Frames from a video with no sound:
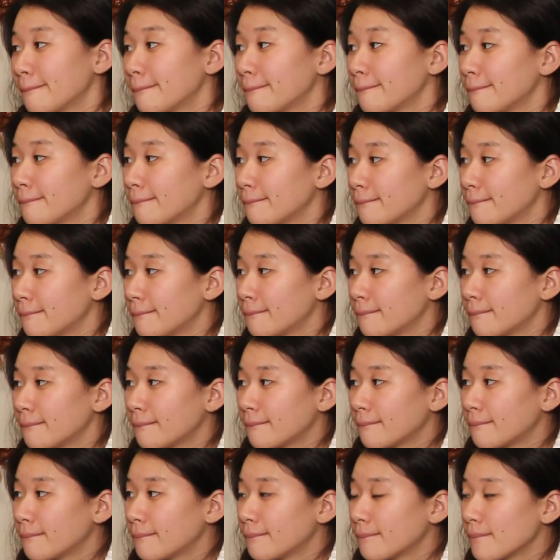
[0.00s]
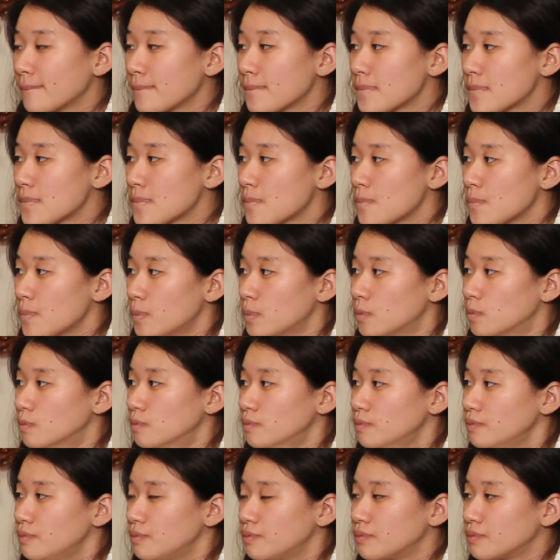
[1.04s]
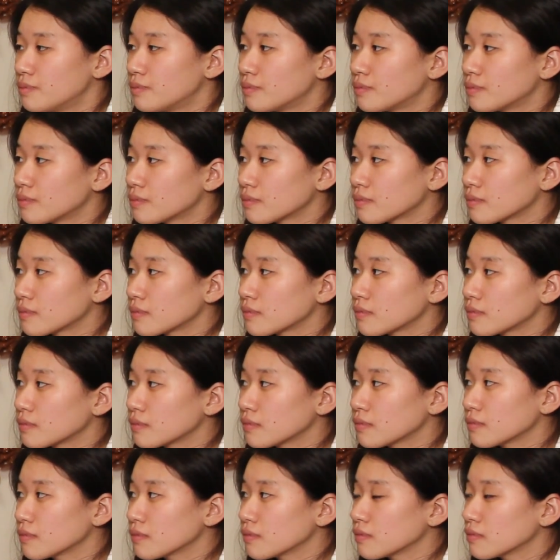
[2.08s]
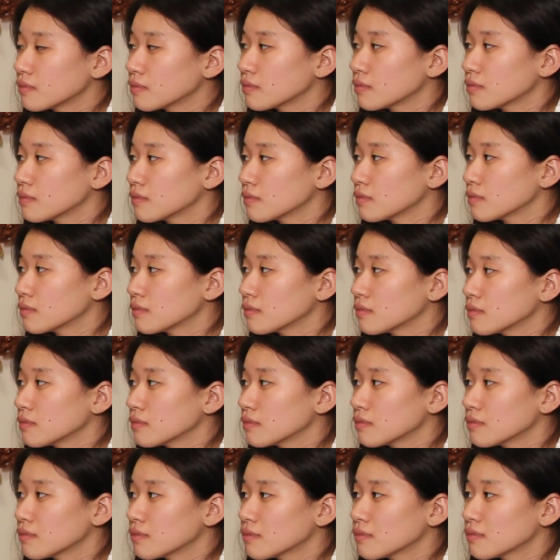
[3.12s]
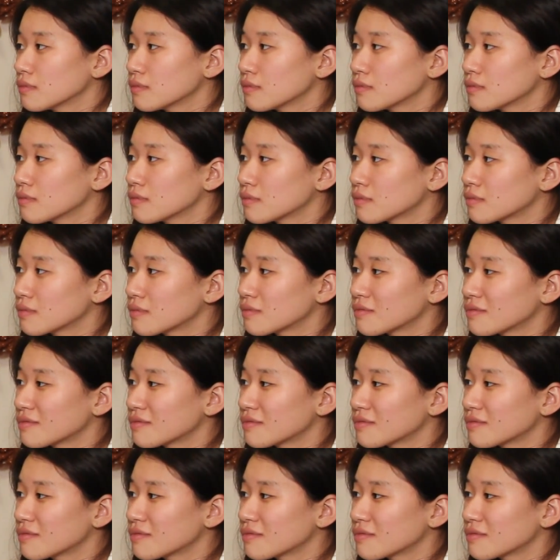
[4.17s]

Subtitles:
The person shown says nothing.